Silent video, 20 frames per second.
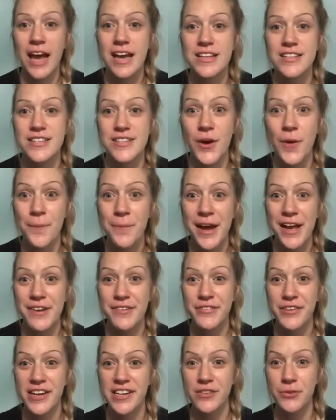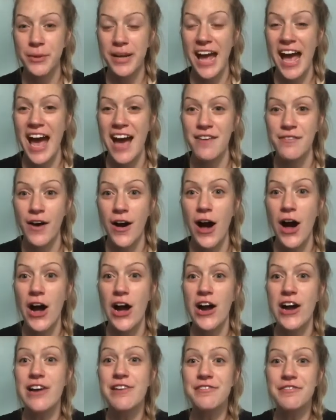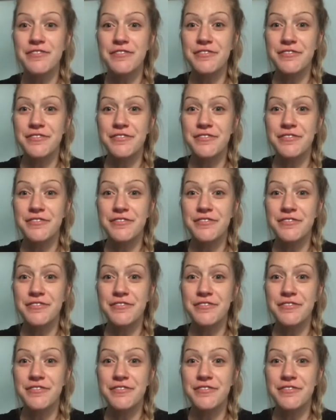So my friends, we have our